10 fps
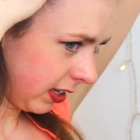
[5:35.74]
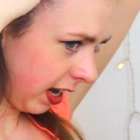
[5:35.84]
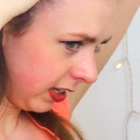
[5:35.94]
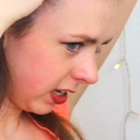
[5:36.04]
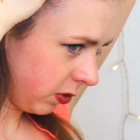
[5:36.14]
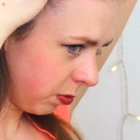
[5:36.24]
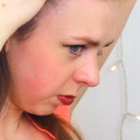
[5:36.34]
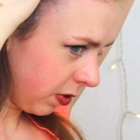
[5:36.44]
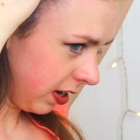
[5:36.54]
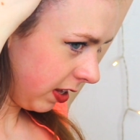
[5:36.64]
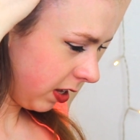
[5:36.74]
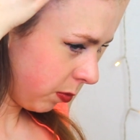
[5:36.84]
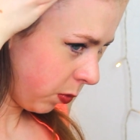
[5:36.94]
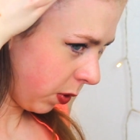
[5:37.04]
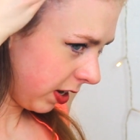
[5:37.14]
the sides, it's really
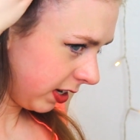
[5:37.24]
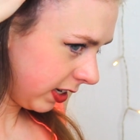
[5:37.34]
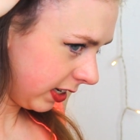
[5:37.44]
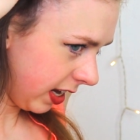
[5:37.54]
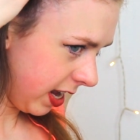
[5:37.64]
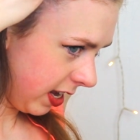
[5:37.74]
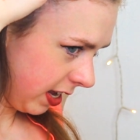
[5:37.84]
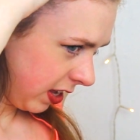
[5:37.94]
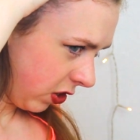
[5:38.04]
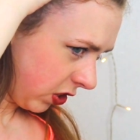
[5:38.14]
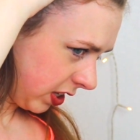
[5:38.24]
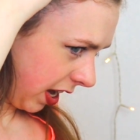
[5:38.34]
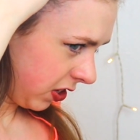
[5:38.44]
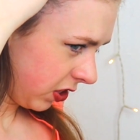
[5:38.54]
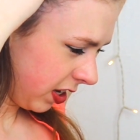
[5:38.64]
important to take thinner
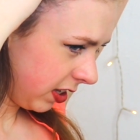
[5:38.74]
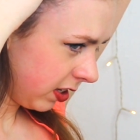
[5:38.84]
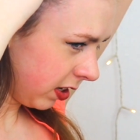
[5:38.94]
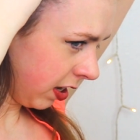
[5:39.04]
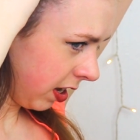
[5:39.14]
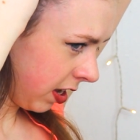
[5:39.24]
sections